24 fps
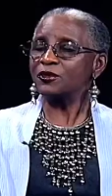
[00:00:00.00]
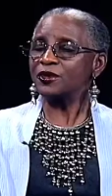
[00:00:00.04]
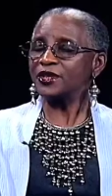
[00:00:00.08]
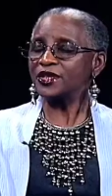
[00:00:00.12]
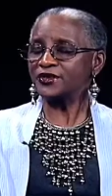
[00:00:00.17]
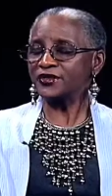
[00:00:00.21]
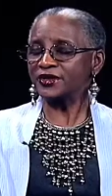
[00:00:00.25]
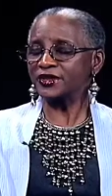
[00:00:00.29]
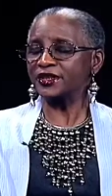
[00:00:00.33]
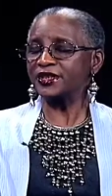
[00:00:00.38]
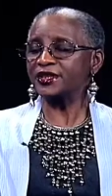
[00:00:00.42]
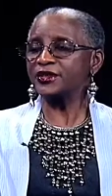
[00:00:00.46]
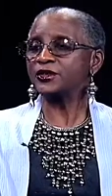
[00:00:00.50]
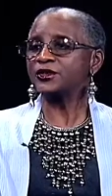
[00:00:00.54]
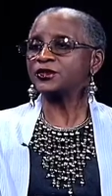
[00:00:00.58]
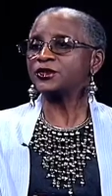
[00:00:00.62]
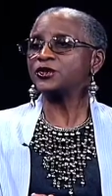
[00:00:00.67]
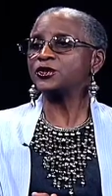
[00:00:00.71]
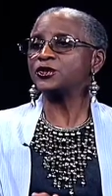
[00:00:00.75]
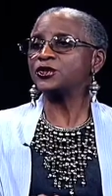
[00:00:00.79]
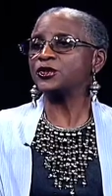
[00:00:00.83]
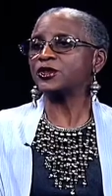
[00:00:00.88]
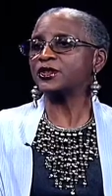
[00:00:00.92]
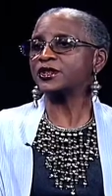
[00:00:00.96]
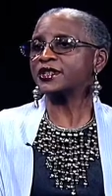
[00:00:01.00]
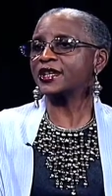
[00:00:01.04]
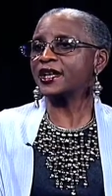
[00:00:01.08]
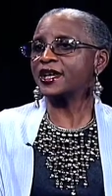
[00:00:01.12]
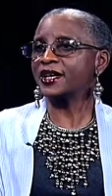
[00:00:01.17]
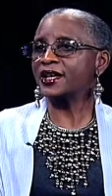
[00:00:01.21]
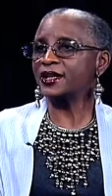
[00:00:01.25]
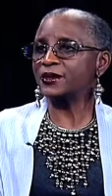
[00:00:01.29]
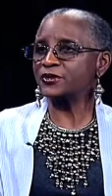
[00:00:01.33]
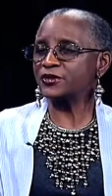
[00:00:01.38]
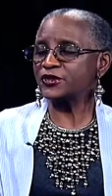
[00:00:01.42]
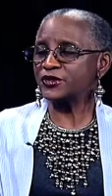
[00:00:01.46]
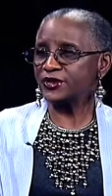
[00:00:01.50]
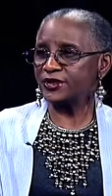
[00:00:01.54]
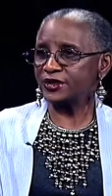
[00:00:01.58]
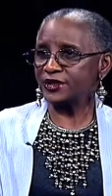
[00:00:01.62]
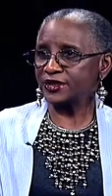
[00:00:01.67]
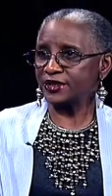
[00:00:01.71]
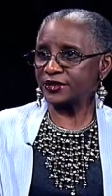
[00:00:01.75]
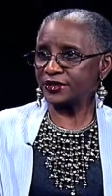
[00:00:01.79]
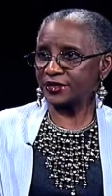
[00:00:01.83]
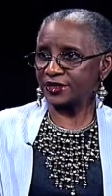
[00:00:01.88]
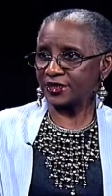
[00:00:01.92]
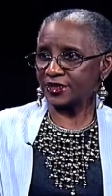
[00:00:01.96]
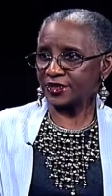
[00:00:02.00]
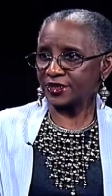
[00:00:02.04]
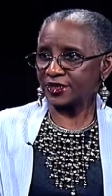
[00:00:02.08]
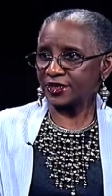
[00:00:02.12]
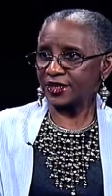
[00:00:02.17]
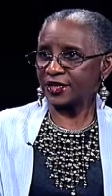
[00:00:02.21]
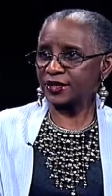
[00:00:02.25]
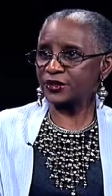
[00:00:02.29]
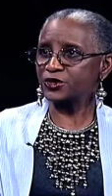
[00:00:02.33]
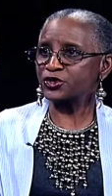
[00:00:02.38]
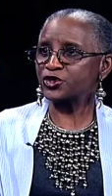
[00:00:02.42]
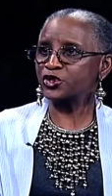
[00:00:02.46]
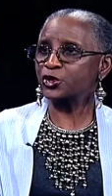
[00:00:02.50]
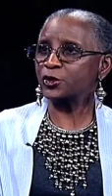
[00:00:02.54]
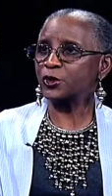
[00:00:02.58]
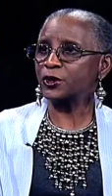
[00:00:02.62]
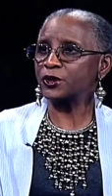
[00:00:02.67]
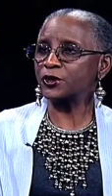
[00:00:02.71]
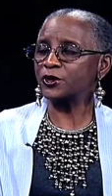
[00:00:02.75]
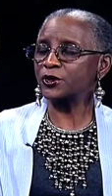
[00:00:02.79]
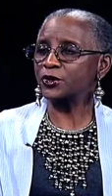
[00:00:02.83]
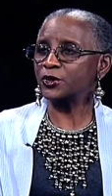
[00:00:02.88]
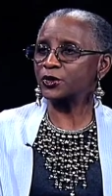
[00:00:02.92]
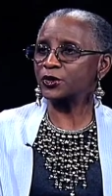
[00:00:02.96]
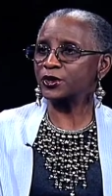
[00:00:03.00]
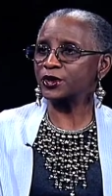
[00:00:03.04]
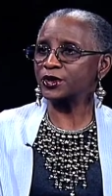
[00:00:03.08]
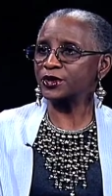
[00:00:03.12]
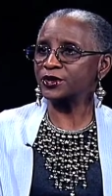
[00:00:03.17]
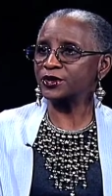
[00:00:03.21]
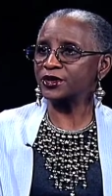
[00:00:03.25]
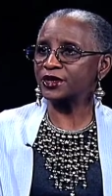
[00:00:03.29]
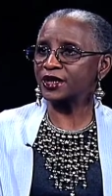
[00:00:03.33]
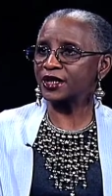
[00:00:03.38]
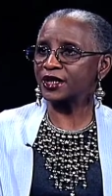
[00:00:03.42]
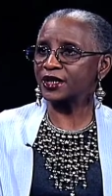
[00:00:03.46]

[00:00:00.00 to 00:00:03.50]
Recently, the New York Times did an editorial on,